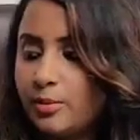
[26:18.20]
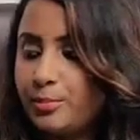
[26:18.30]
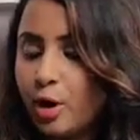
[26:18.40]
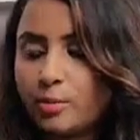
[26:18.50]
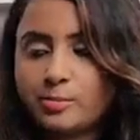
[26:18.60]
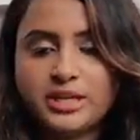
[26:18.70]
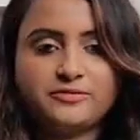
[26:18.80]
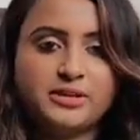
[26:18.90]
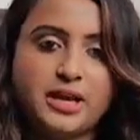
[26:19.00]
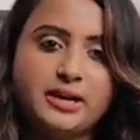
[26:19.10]
probably
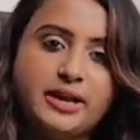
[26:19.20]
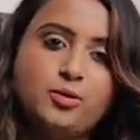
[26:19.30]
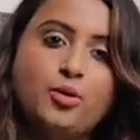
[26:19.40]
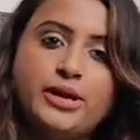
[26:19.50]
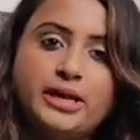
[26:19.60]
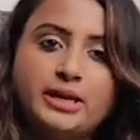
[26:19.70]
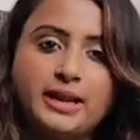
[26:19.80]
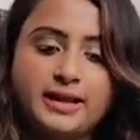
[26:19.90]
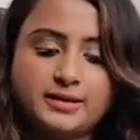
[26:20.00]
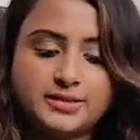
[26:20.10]
if they are like going in
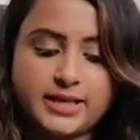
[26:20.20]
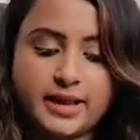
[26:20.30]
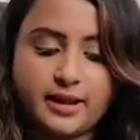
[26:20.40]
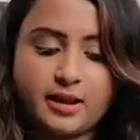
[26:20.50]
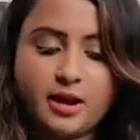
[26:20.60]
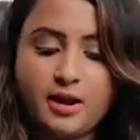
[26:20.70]
like say